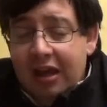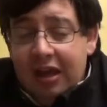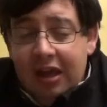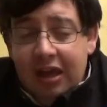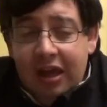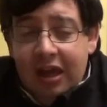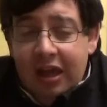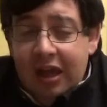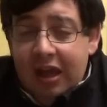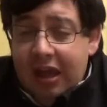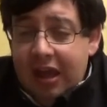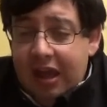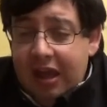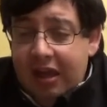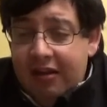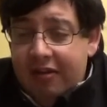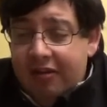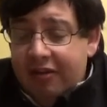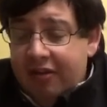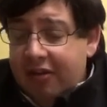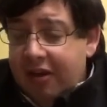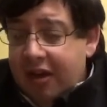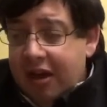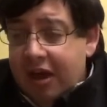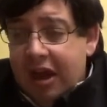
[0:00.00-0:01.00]

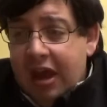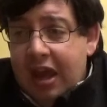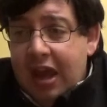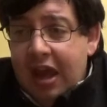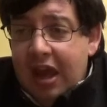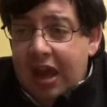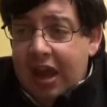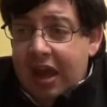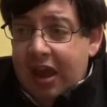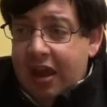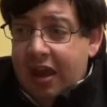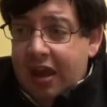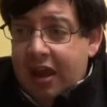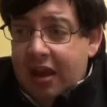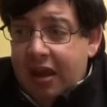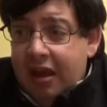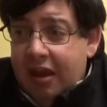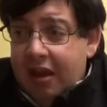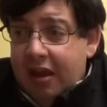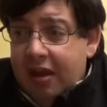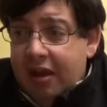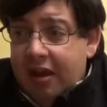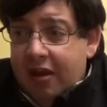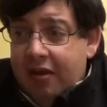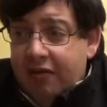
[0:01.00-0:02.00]
He's
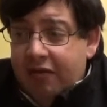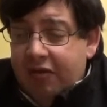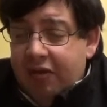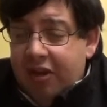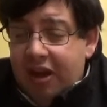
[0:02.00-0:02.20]
if